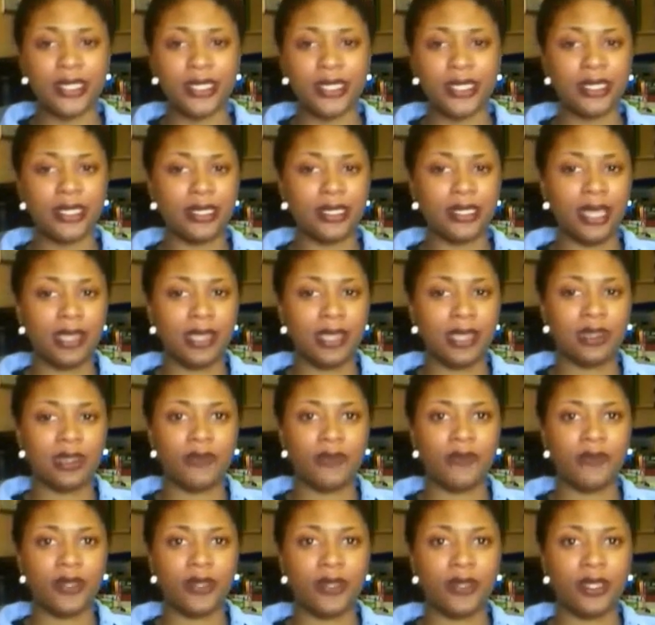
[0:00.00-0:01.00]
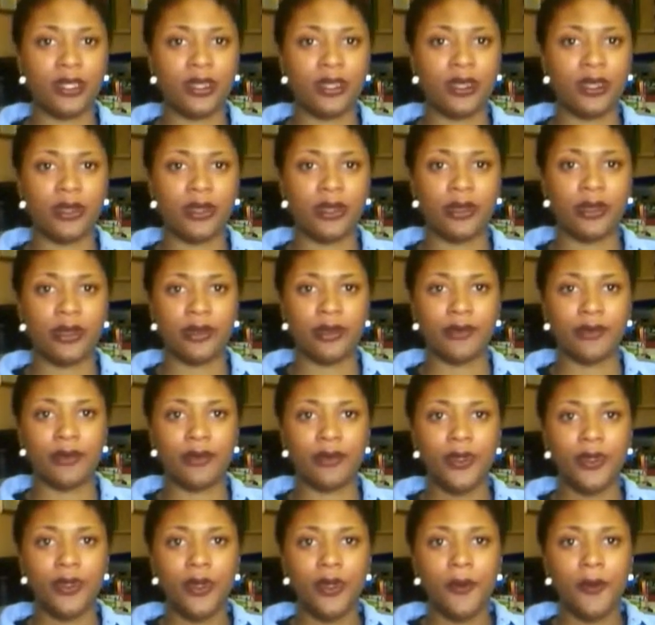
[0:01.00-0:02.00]
I didn't like the feeling of
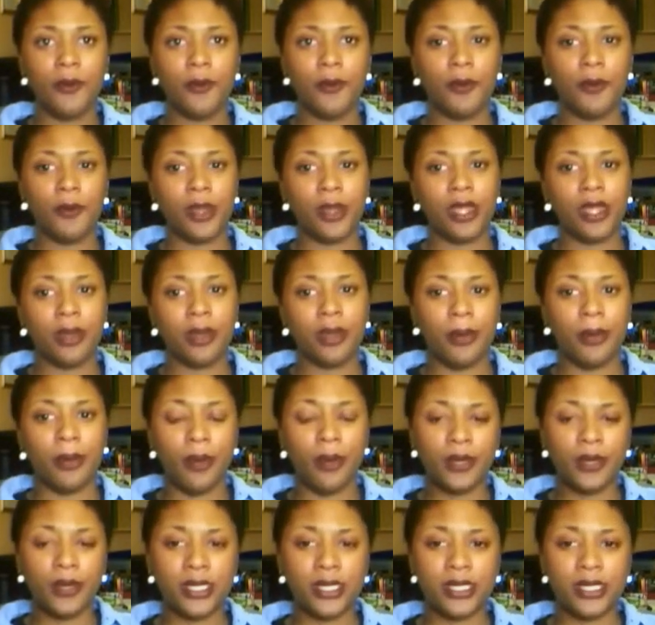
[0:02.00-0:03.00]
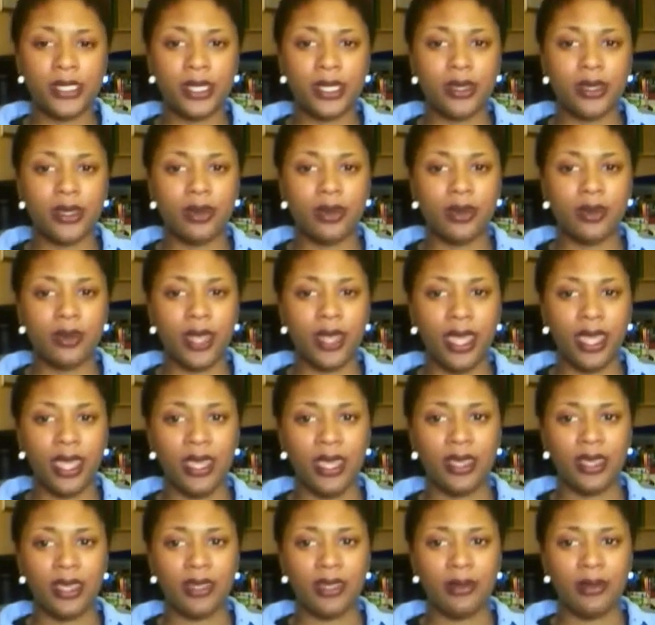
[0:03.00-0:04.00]
wearing a ponytail
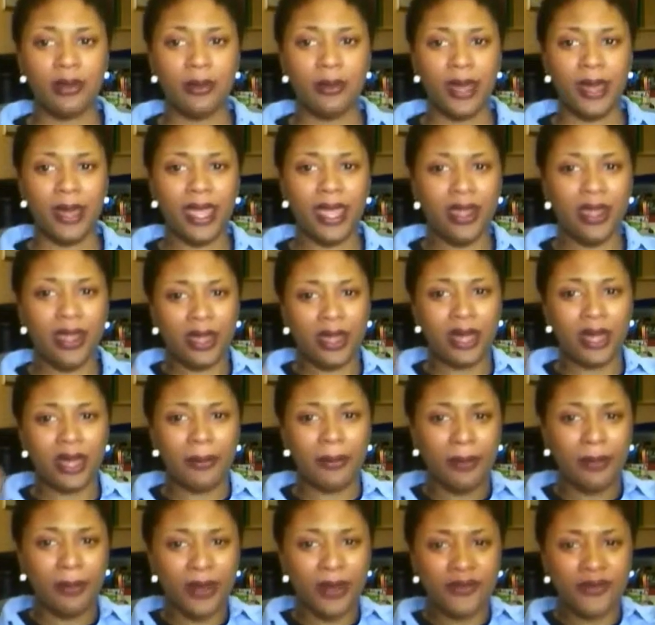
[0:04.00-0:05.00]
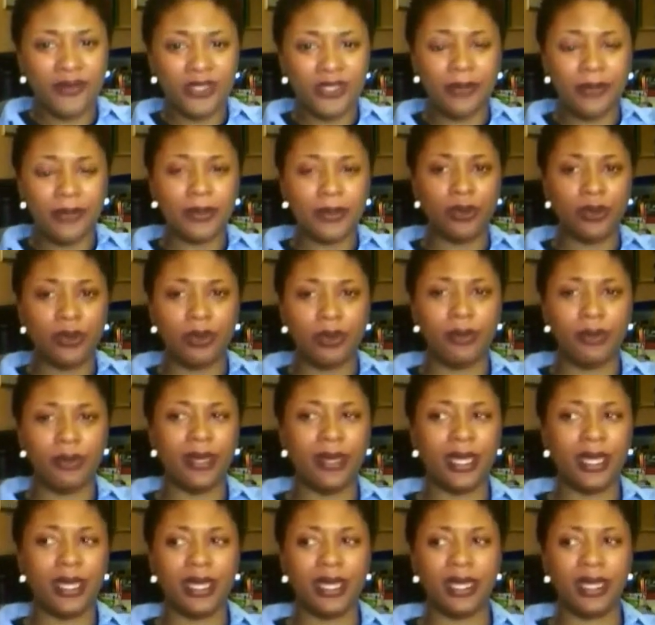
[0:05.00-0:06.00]
and my hair kind of puffed up a little
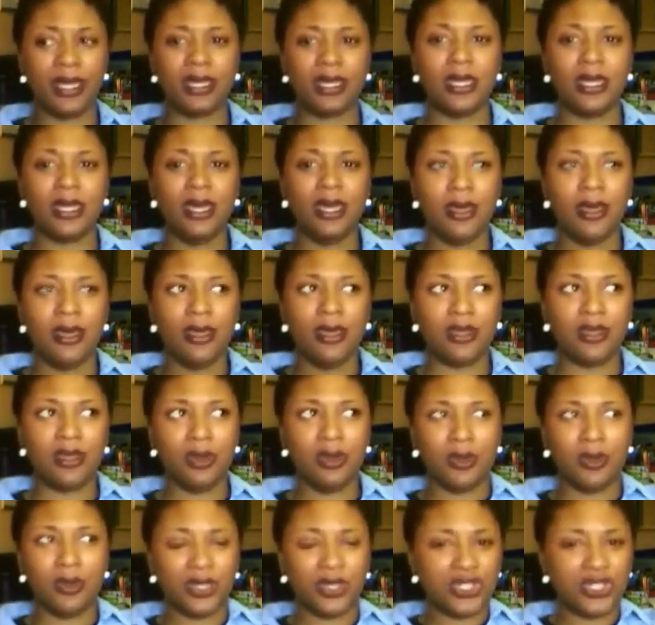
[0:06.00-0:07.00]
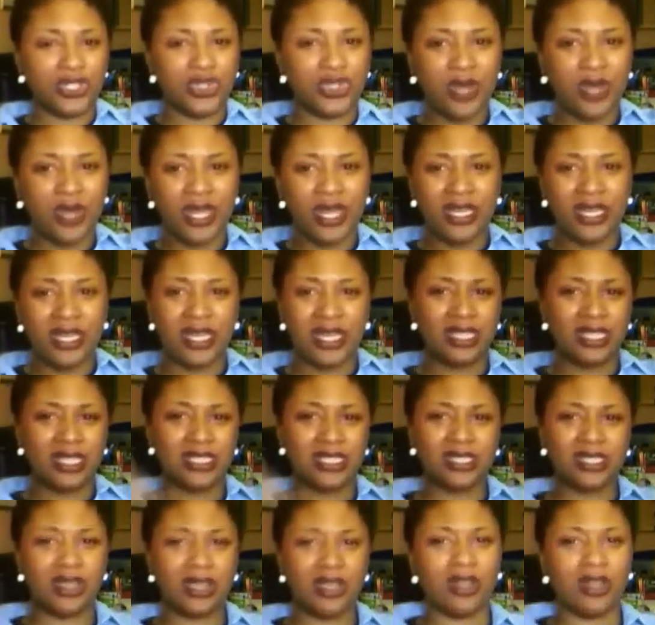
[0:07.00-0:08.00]
bit, and with the straight, and I
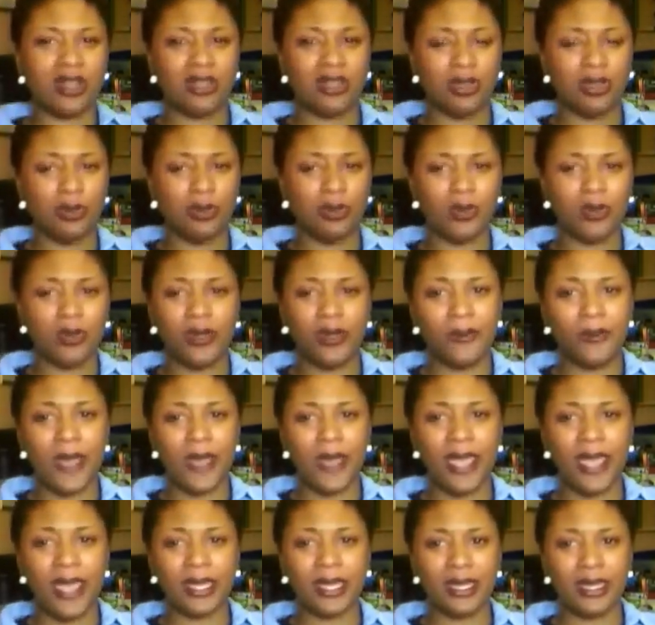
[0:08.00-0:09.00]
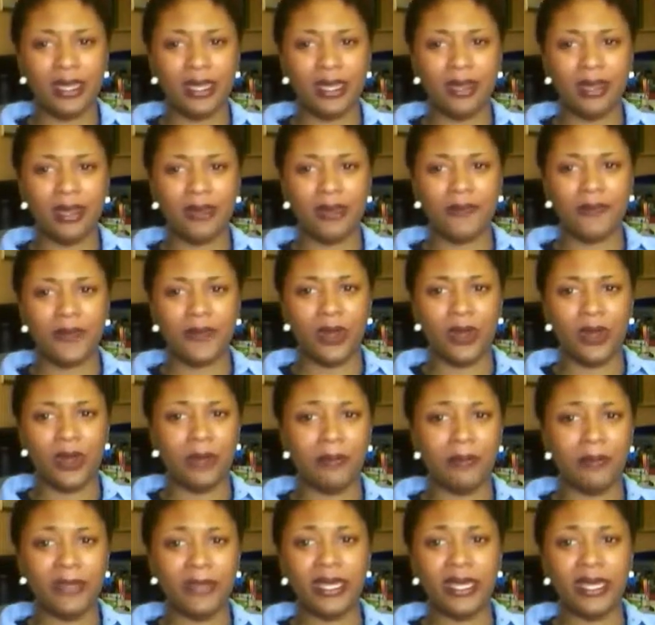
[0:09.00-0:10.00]
just thought it looked really raggedy
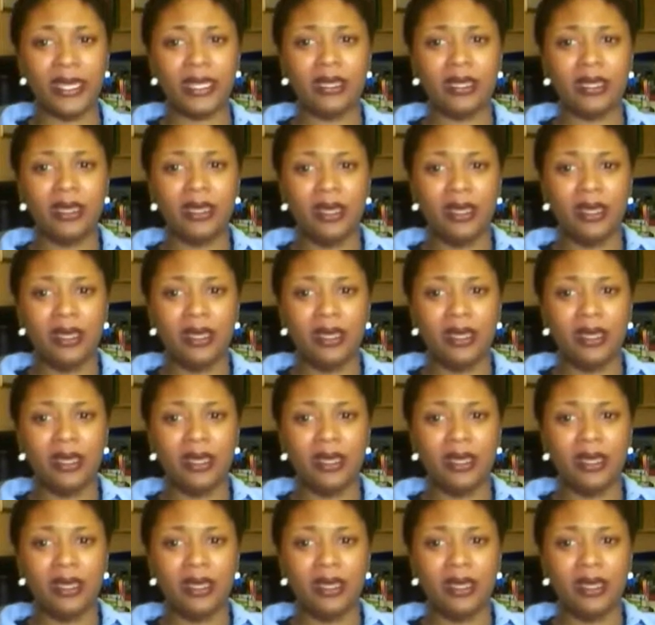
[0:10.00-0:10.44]
on me.